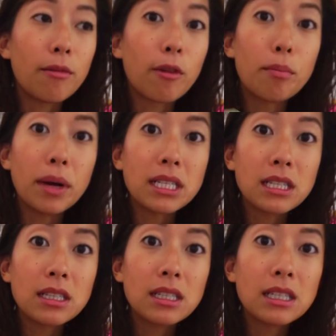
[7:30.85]
For
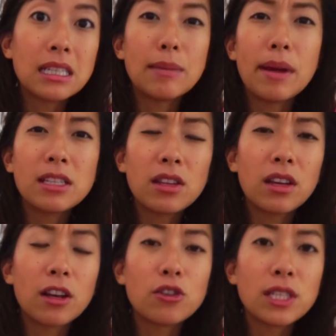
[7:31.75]
buses, it depends on
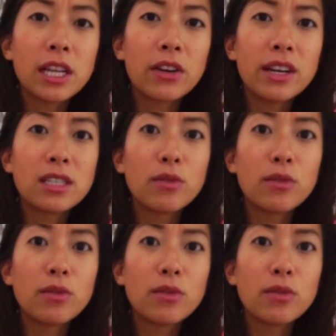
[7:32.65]
the countries that you're in.